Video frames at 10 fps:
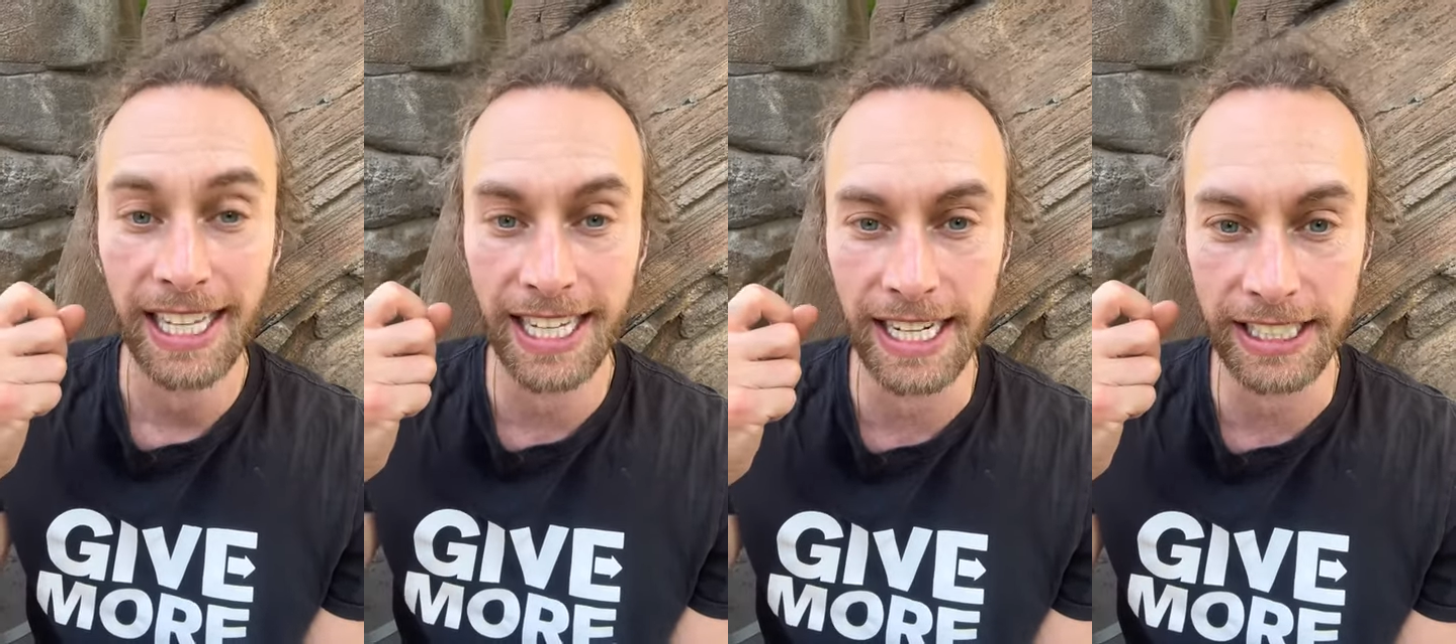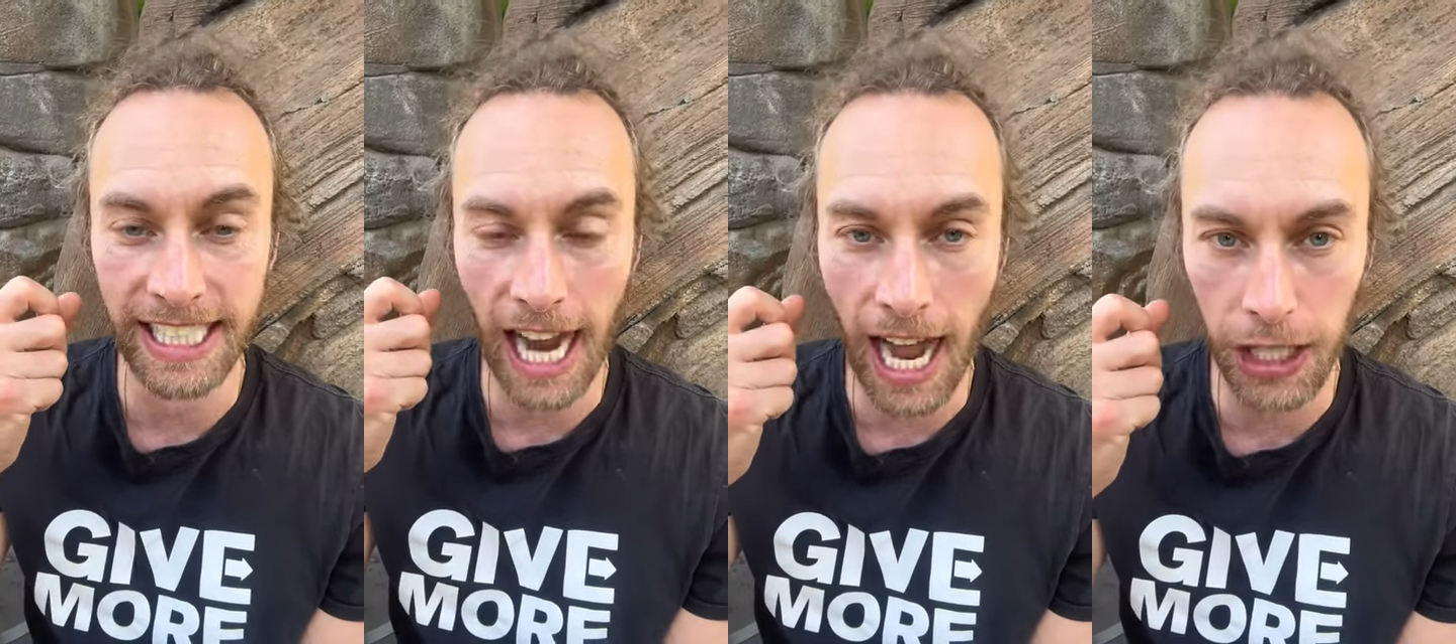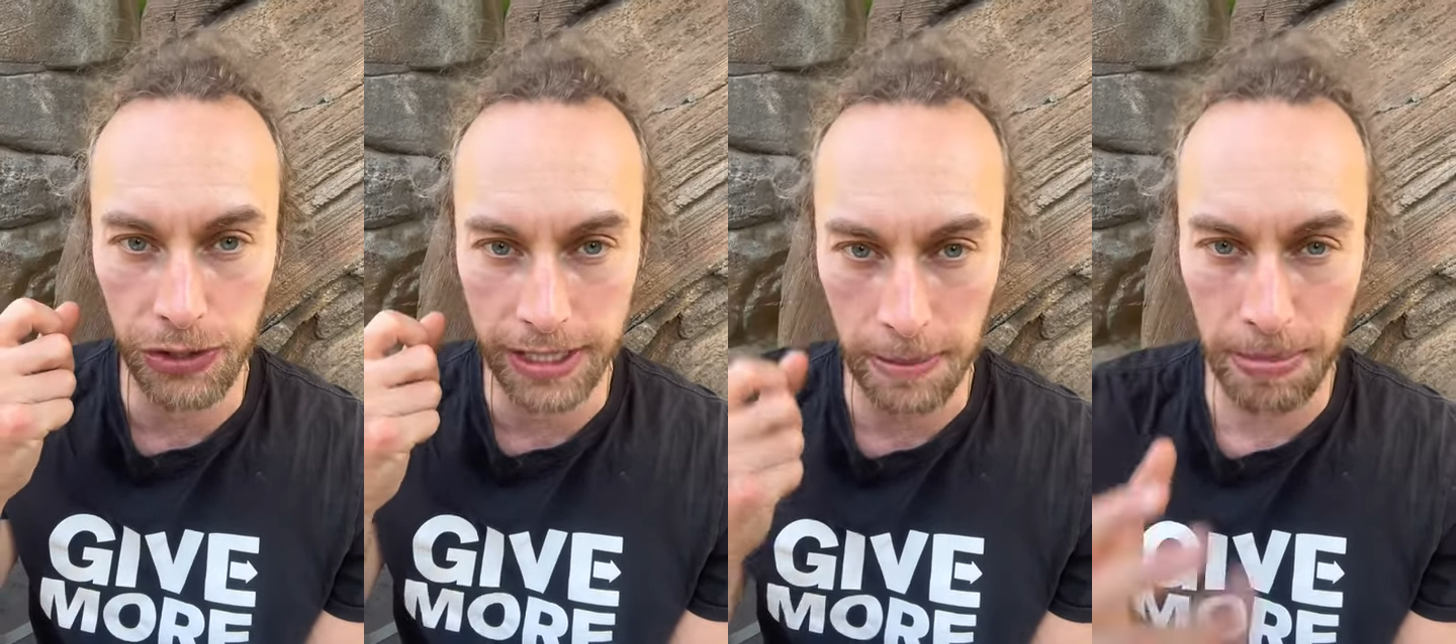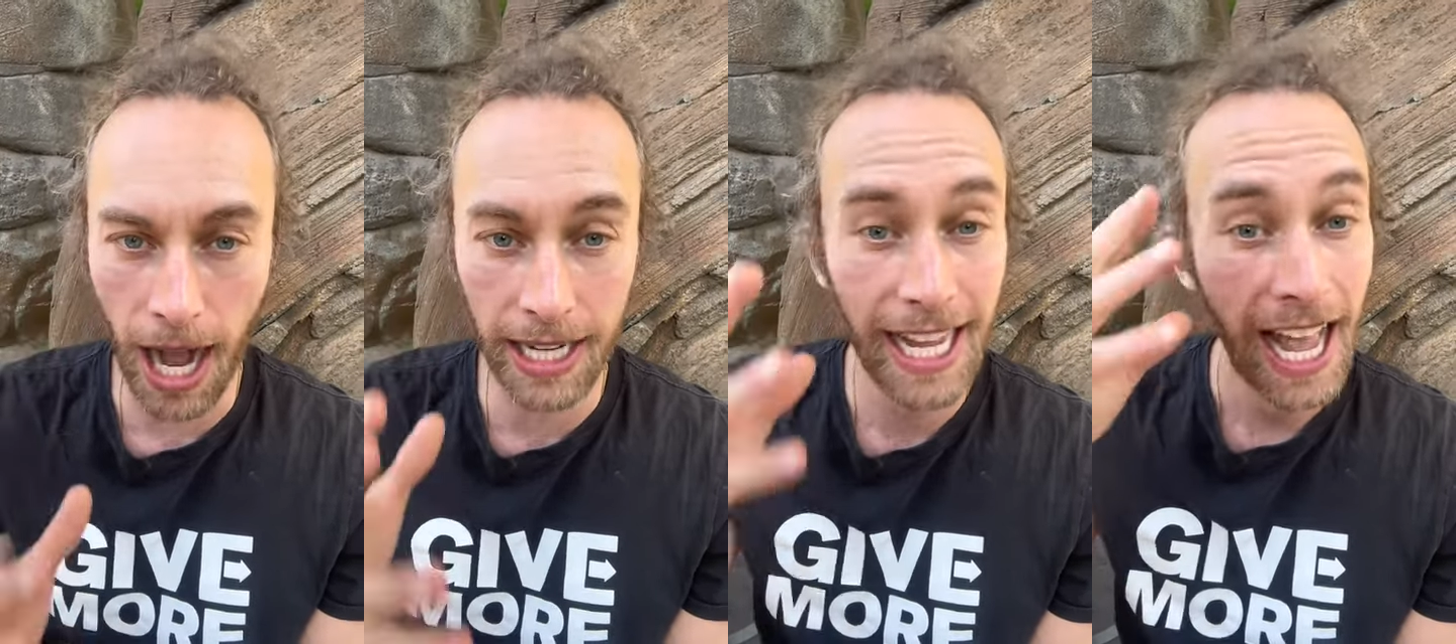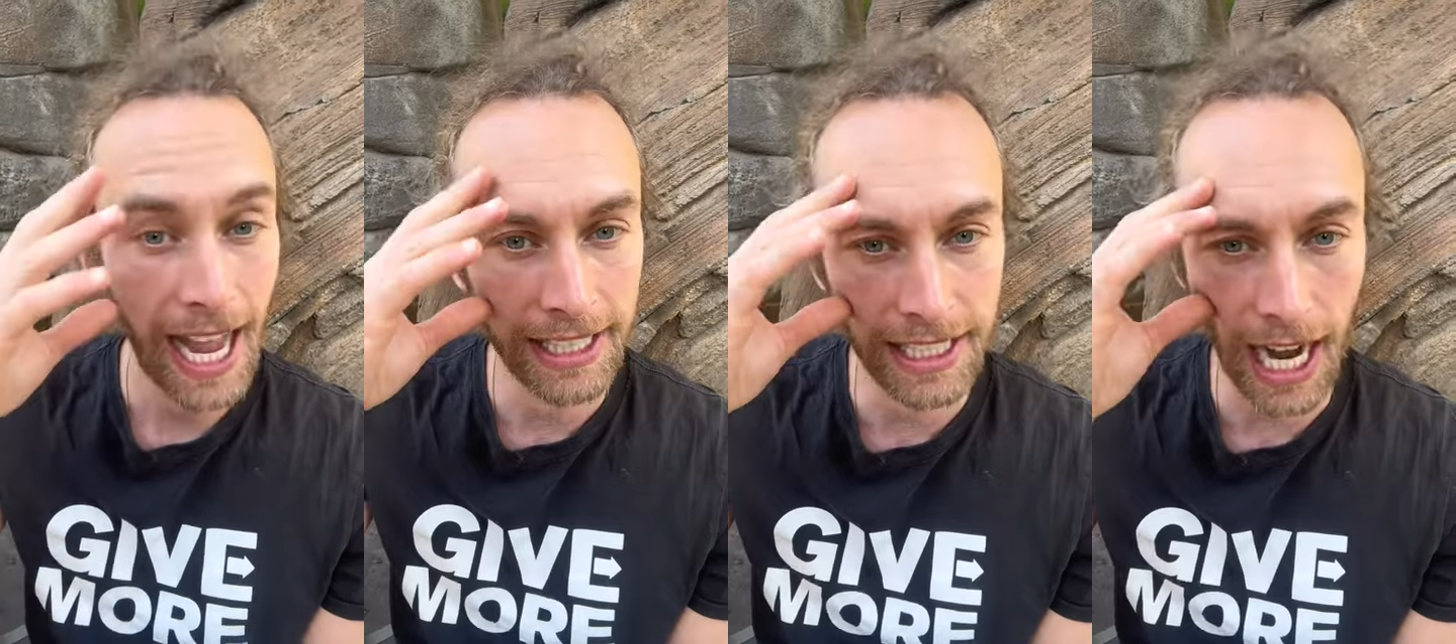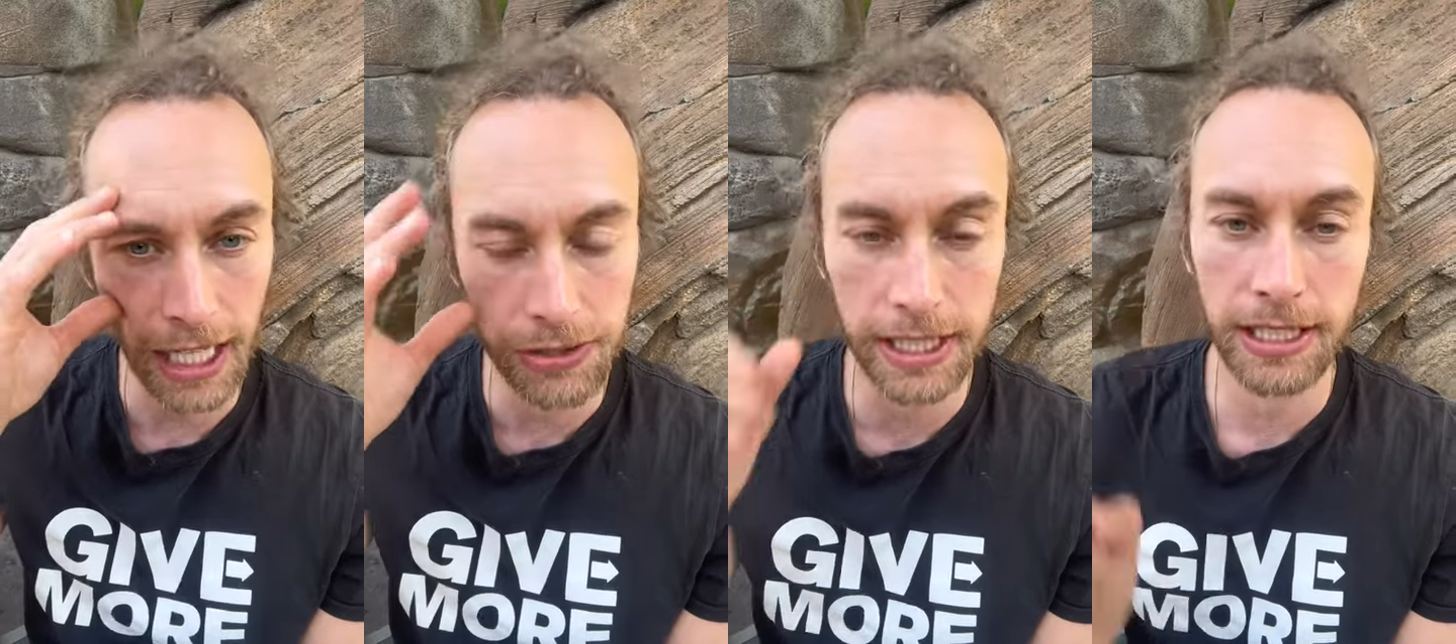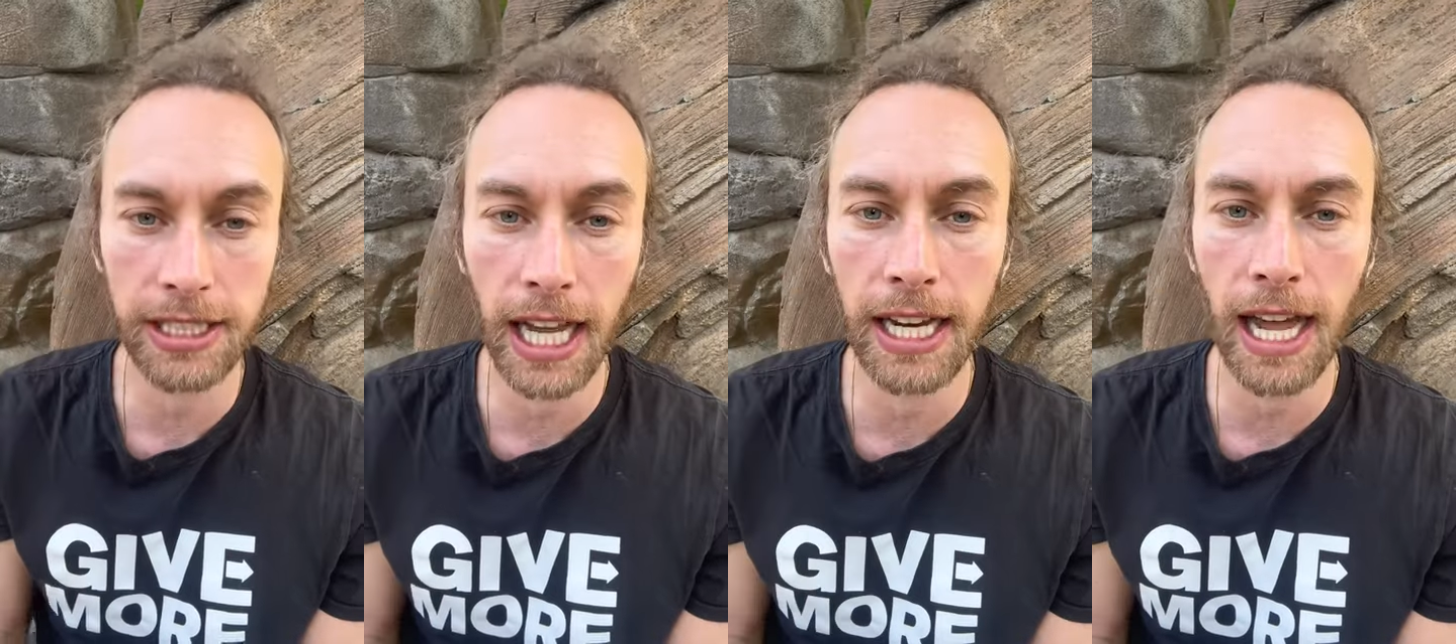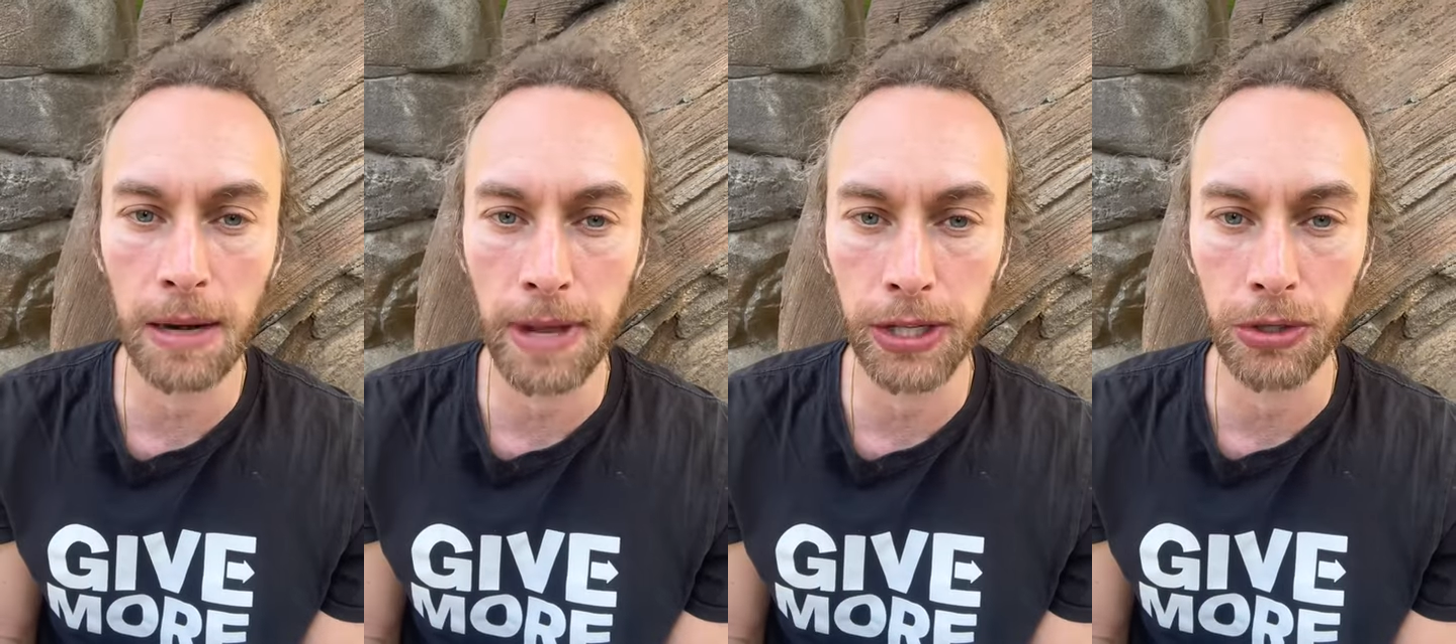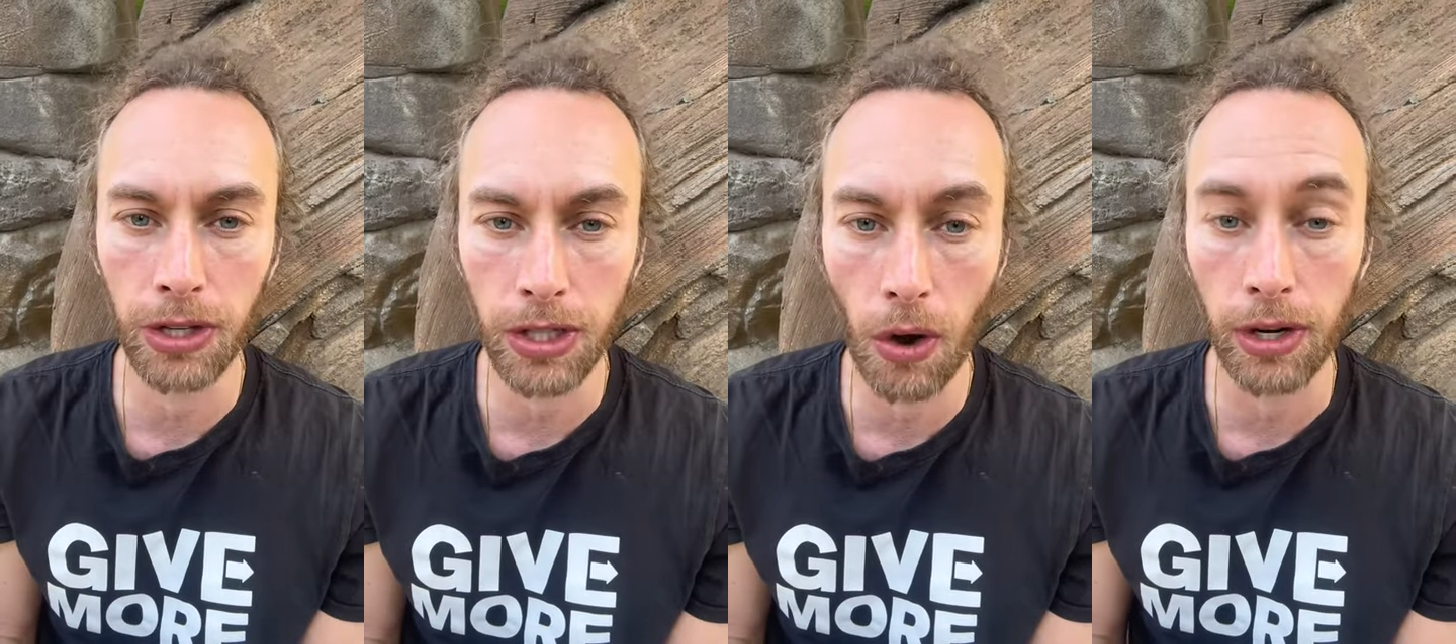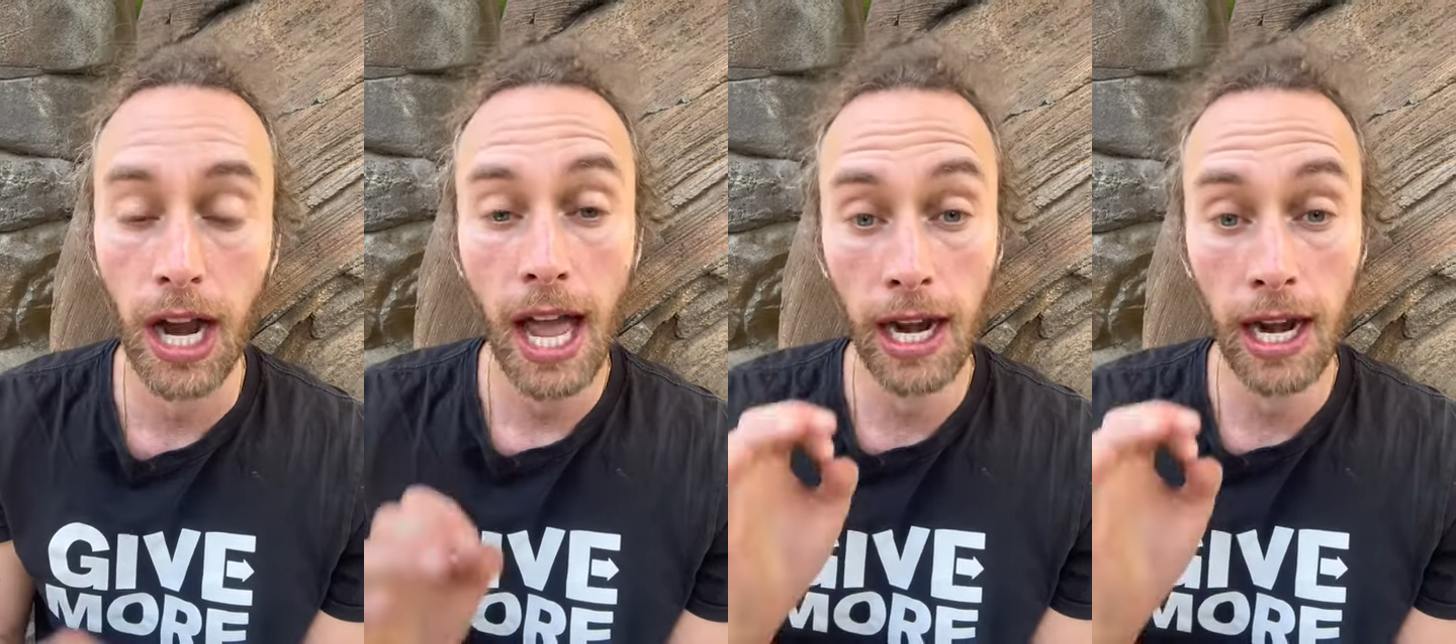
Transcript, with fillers: can dehydrate the body and dehydrate the skin and make you look older.